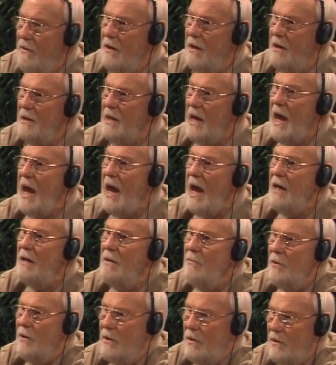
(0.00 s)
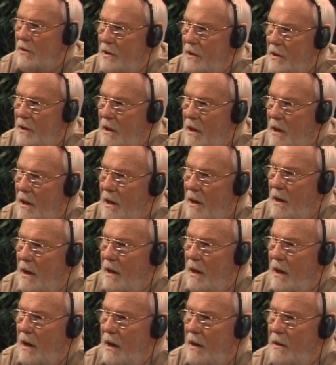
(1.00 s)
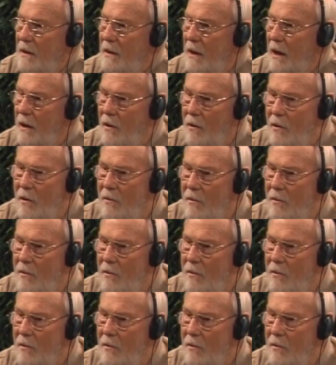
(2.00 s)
these animals. And they go